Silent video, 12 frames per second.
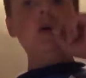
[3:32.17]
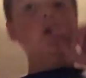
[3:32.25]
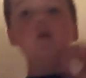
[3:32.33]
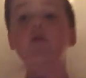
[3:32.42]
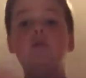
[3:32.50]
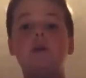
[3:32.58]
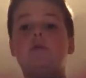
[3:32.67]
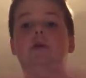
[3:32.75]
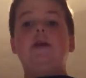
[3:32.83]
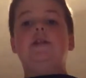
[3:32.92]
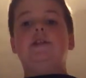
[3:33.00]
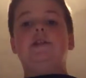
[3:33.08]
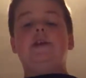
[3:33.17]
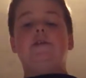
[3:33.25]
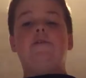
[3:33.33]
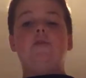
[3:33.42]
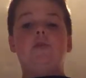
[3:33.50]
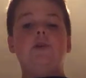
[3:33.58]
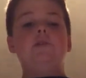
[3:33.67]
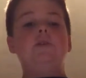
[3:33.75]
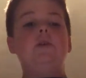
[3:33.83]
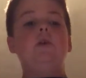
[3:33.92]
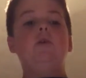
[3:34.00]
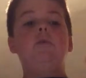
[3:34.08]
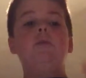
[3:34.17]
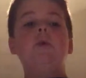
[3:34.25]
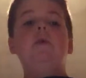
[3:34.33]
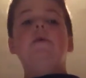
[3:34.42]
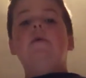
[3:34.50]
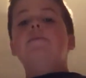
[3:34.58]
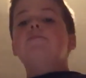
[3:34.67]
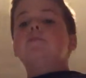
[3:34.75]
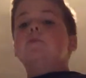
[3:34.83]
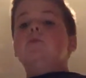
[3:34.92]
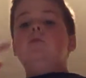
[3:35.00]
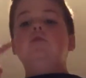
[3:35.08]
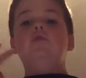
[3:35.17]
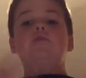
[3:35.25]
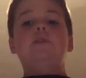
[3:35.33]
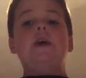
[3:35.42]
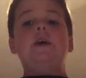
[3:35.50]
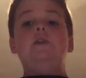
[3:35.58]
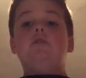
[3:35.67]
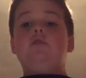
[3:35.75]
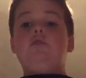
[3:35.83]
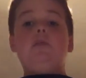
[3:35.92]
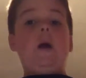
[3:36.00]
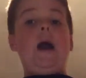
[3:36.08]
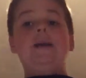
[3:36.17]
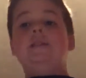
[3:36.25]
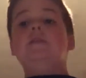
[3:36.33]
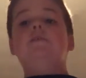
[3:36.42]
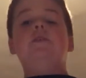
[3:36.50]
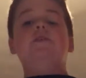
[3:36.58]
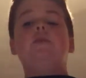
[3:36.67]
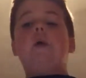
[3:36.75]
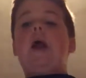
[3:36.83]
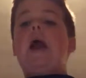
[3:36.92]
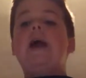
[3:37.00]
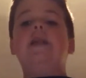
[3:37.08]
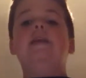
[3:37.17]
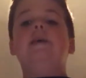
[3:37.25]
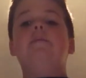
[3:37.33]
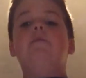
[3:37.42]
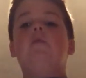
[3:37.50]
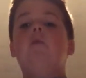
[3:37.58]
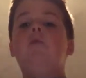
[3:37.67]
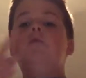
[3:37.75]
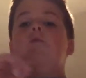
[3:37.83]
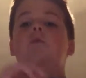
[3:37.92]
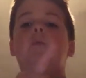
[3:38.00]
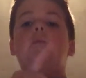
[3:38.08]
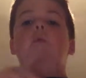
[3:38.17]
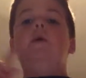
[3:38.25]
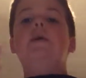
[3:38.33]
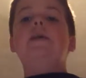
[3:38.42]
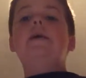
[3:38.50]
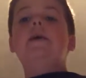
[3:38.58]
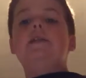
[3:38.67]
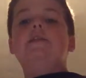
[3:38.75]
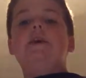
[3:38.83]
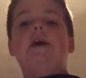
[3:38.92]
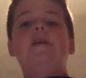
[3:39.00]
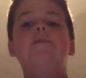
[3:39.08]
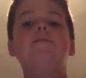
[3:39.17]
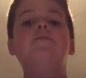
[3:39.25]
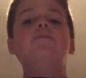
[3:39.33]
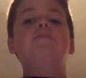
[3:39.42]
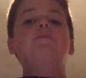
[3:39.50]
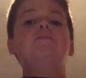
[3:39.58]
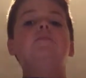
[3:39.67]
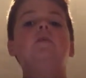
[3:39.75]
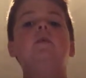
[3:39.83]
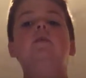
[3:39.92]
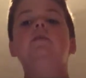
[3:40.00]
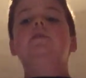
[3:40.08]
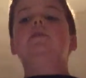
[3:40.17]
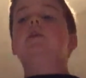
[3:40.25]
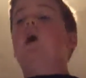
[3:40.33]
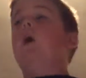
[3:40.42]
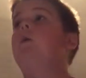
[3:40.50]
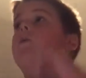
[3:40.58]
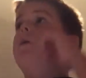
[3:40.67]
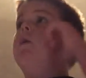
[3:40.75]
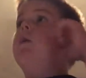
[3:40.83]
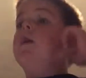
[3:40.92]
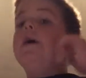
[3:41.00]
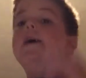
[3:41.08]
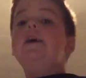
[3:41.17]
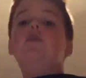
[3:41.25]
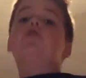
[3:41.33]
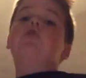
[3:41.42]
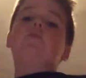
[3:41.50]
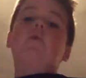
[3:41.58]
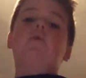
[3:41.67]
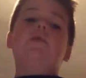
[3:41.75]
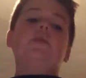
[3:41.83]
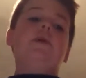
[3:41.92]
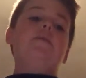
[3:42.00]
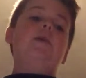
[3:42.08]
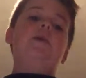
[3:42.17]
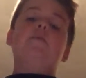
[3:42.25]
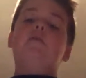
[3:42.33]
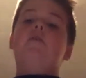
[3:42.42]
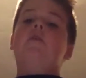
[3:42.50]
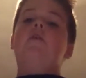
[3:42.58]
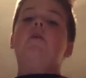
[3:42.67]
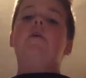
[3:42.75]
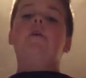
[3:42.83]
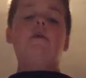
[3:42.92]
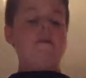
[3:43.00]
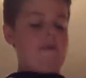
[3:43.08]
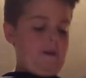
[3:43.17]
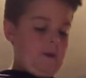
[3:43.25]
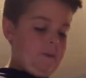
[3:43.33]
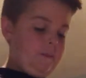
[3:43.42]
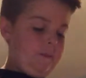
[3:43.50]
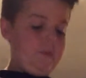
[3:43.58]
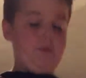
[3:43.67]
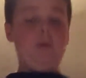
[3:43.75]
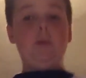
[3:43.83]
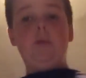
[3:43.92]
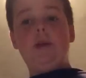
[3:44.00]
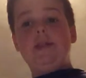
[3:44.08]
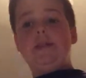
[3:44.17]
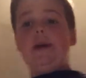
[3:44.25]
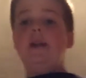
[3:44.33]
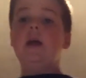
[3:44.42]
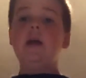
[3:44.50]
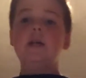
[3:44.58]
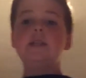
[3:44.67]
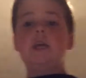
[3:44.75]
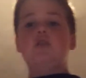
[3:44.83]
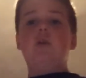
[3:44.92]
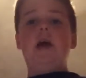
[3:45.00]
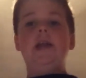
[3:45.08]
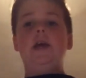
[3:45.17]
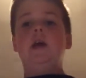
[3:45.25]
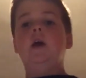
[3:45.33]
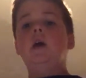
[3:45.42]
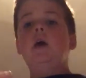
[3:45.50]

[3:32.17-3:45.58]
you can write this down if you want to do it at home. You take you ask them to do any number from 1 and 10. So it should work with every number um, between 1 and 10 because I tried it